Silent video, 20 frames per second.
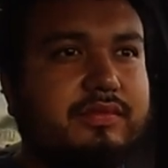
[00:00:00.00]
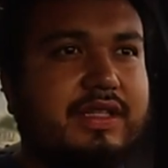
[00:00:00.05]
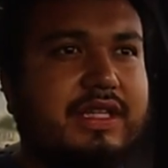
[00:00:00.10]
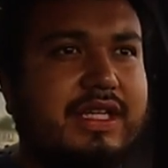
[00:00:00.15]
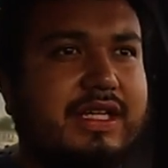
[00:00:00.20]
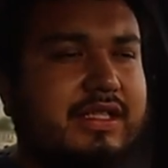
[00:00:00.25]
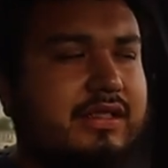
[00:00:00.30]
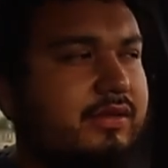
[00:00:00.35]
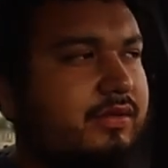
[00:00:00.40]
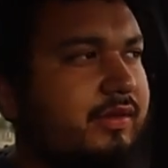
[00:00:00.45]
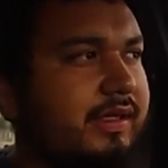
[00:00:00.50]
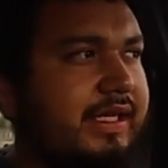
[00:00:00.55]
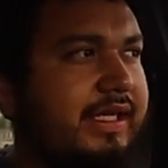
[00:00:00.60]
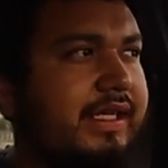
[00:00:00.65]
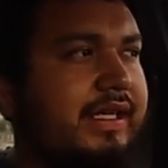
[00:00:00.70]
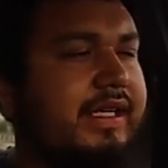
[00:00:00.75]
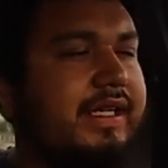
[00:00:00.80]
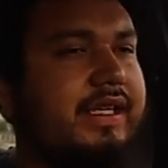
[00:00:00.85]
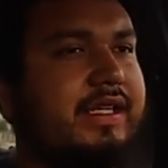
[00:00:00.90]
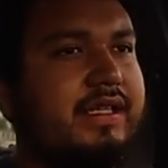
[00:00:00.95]
this
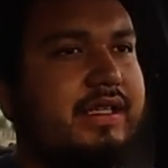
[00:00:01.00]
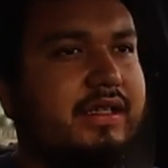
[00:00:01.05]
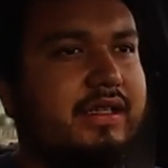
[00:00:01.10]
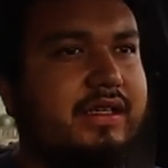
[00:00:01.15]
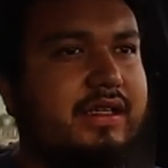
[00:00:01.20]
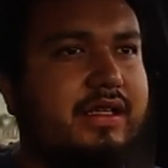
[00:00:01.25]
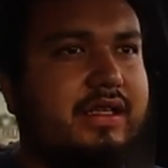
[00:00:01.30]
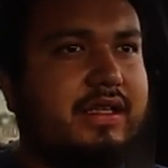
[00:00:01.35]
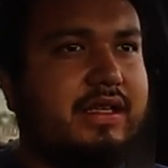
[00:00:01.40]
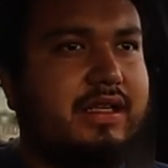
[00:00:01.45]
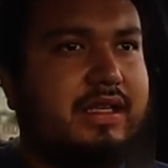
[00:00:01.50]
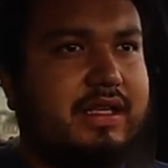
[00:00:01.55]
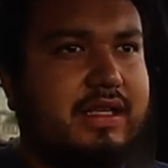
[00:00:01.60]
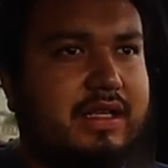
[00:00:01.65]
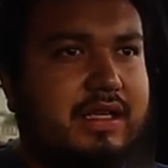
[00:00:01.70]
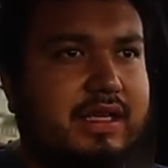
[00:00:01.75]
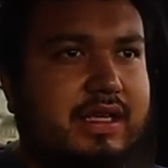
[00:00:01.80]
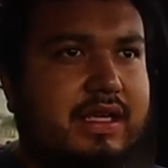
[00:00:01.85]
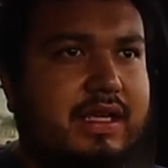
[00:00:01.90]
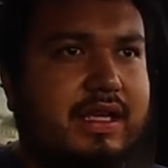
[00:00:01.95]
week
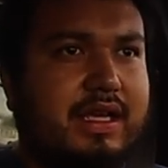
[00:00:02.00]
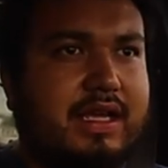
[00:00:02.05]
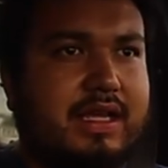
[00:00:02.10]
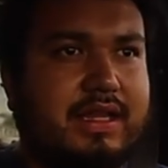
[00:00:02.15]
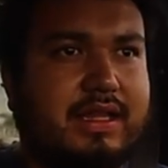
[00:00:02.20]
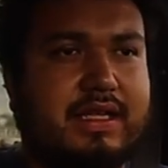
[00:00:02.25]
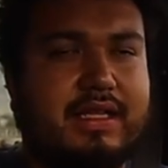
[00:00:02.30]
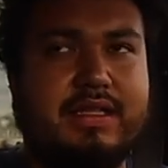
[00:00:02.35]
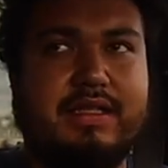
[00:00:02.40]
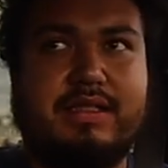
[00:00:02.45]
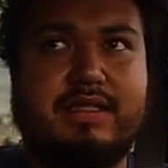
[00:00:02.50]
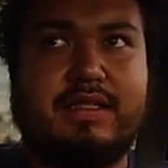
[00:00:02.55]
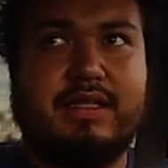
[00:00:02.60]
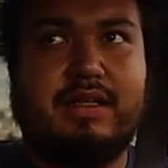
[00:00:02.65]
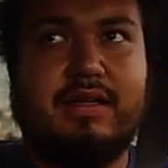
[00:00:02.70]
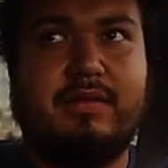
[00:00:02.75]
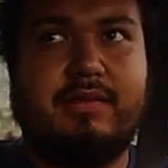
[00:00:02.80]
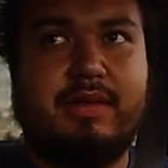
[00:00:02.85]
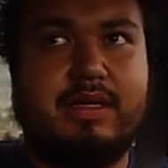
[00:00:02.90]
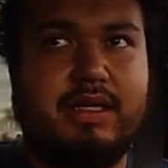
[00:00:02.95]
and then
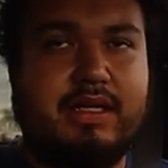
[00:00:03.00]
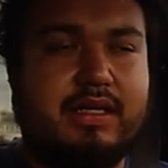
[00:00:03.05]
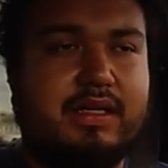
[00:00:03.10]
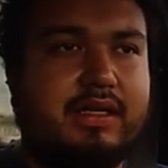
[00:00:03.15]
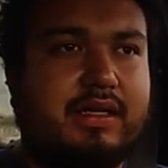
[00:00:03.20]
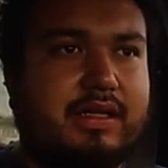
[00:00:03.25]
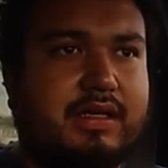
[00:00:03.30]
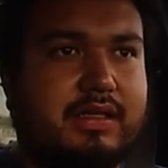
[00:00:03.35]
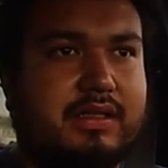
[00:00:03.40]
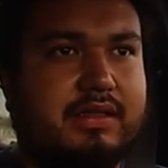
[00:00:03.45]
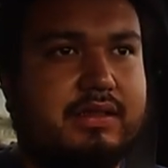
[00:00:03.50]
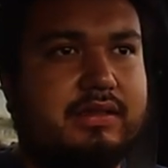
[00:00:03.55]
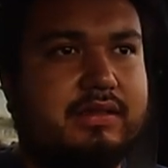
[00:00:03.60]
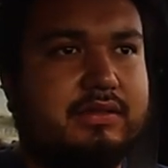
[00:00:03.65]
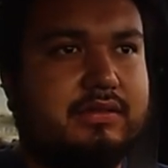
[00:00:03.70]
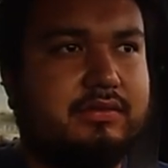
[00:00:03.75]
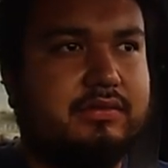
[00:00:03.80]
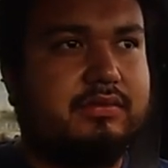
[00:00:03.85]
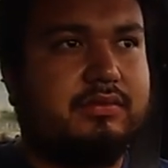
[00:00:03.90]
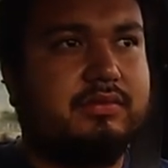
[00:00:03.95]
some
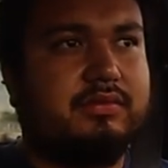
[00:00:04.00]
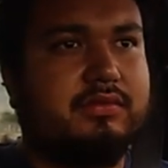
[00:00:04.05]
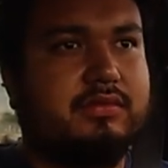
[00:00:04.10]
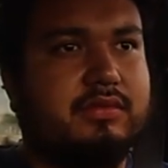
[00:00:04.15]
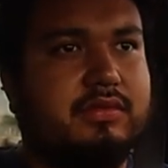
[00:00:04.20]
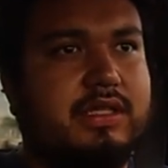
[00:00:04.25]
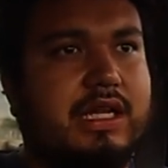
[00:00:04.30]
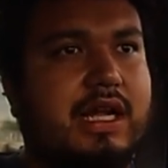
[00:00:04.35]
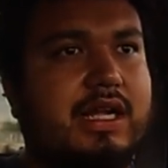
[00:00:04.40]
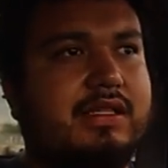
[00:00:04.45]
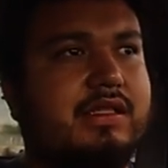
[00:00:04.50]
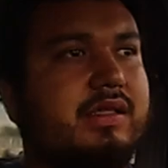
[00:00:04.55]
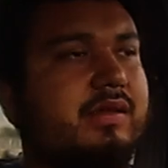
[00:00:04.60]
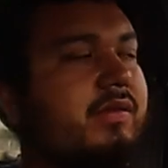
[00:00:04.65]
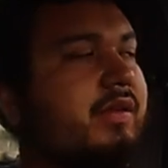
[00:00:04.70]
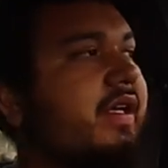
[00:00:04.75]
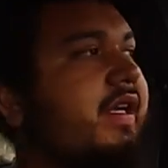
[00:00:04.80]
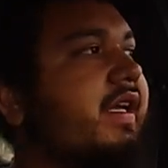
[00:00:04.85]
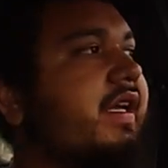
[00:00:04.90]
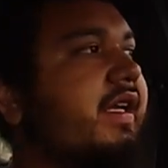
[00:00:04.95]
last
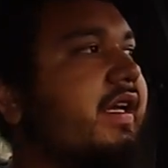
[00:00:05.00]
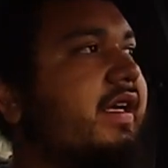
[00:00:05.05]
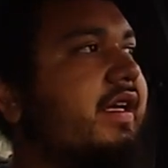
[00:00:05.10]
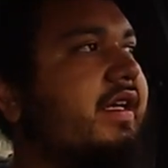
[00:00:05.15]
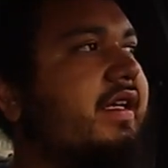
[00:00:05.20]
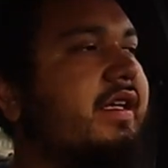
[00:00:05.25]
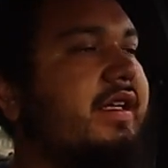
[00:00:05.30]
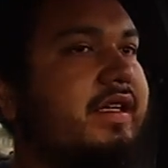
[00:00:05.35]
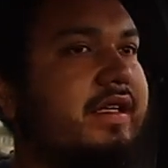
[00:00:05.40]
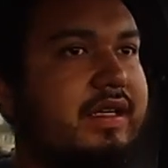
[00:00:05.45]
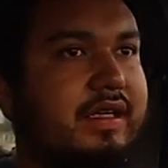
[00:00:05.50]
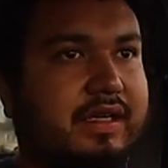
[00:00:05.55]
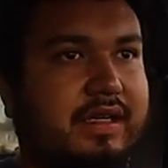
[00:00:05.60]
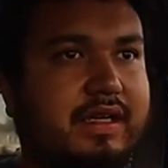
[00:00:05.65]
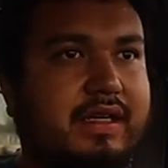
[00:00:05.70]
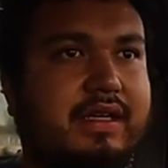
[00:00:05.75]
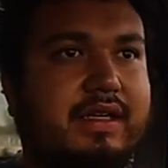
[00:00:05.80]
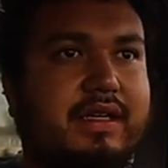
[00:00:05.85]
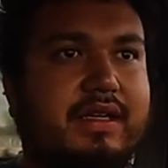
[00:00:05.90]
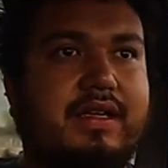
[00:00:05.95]
week,
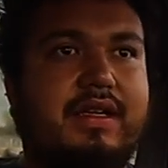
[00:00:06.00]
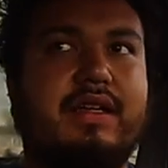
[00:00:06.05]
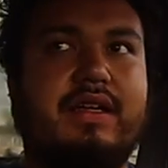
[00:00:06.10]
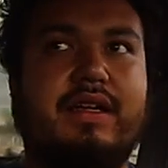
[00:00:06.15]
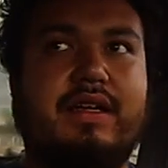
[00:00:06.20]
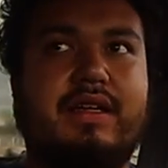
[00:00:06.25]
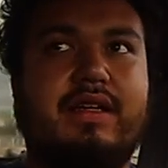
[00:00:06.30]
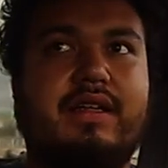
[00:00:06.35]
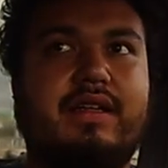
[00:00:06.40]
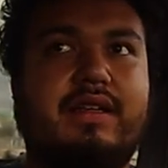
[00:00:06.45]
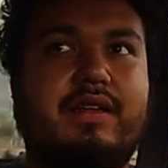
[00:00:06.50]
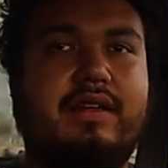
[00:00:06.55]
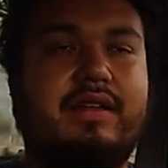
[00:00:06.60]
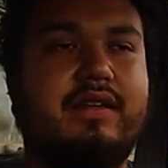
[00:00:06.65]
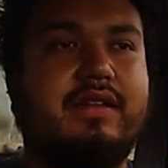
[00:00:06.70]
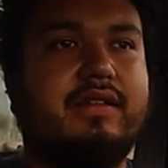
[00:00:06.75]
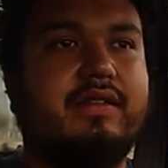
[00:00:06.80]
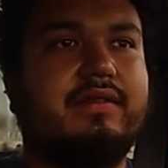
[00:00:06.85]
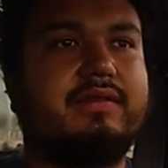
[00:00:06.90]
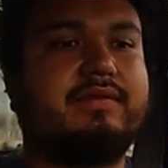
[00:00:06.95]

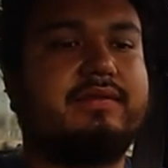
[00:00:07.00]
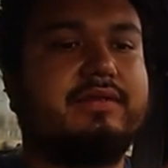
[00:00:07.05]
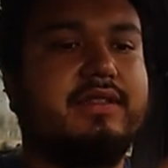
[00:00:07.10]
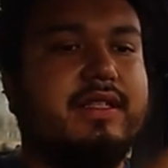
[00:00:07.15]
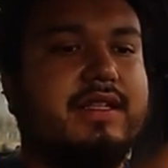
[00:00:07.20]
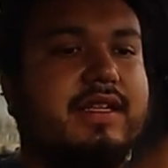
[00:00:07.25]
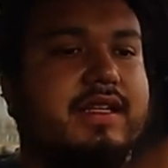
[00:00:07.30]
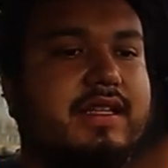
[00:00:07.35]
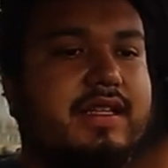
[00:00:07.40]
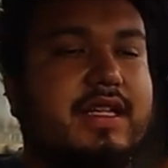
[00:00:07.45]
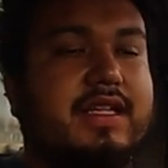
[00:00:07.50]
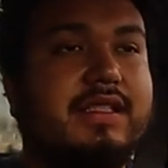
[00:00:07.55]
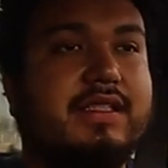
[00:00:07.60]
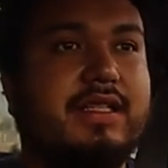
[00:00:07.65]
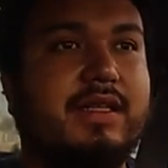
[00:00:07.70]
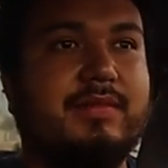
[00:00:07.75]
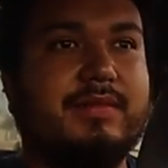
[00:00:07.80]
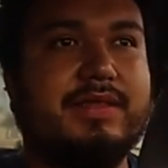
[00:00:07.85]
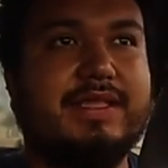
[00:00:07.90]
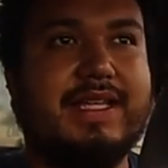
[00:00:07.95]
and then
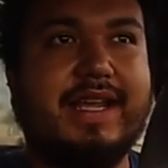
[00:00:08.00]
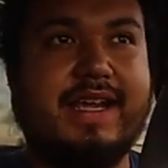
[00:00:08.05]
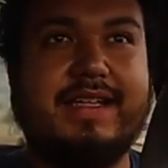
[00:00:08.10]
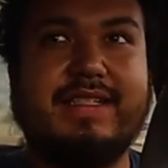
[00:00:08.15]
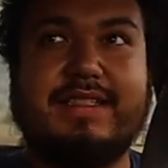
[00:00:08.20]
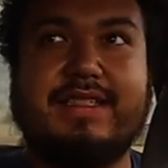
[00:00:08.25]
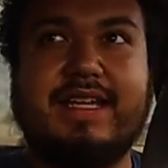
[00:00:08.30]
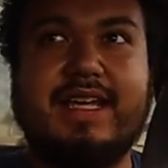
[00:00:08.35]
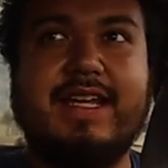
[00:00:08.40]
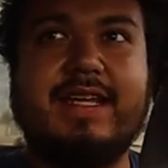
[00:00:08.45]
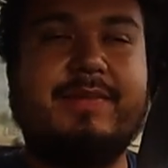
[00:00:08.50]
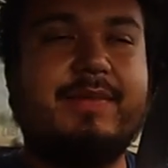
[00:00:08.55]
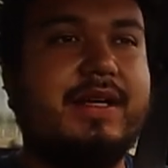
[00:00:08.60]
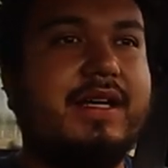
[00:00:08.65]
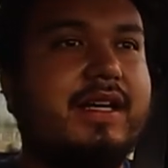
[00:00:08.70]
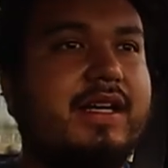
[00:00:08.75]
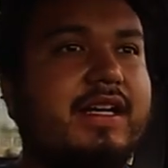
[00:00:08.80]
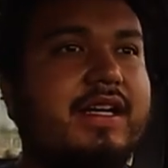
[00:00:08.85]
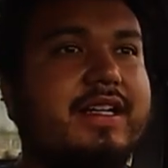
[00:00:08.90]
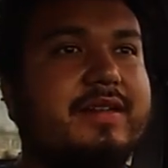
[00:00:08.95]
some things came
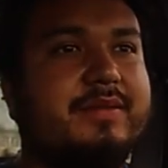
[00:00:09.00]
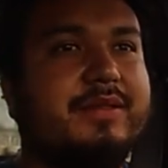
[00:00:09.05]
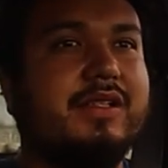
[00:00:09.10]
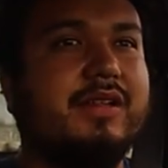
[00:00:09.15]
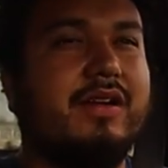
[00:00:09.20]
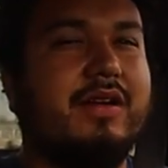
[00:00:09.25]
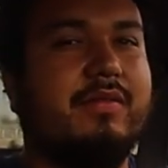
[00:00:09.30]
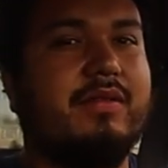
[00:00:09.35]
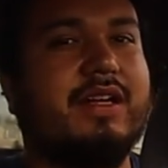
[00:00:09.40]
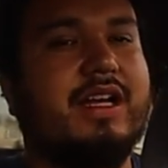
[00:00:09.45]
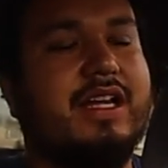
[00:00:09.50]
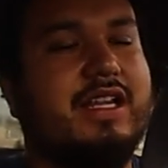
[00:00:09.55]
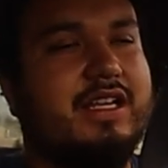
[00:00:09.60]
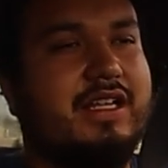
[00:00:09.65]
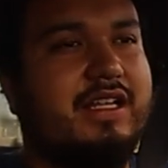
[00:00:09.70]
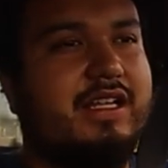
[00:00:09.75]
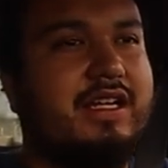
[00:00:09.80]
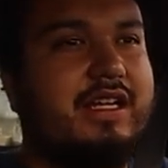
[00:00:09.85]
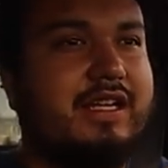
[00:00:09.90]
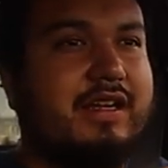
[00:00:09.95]
up, so I'm kind
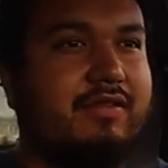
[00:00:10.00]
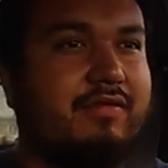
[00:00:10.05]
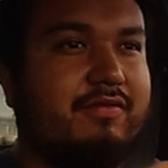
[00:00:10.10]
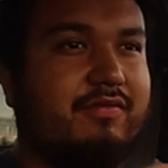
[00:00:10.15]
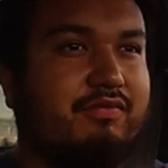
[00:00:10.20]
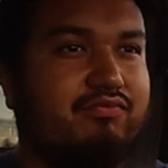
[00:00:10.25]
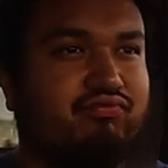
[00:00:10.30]
of like